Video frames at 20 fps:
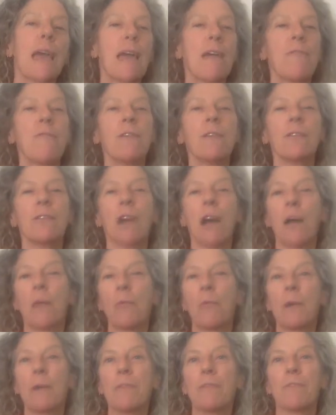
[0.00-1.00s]
every
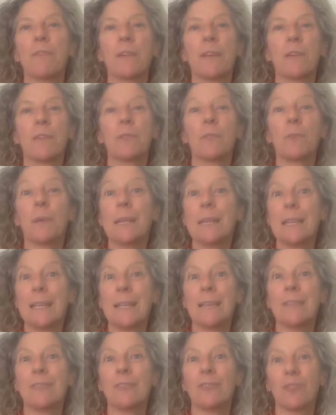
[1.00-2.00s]
time we feel we
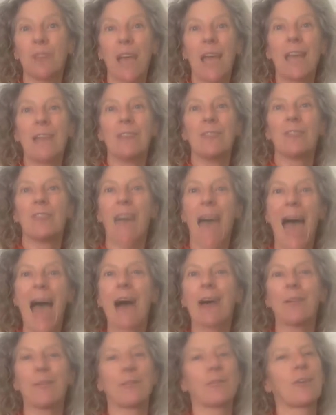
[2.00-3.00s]
need to change the
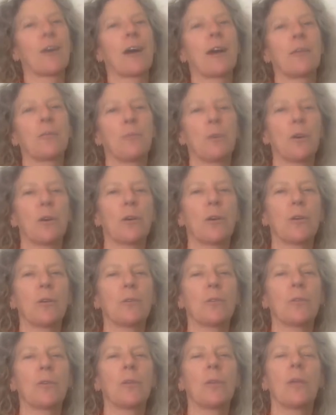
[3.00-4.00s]
outside
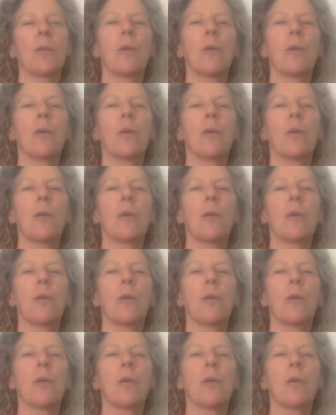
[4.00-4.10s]
world.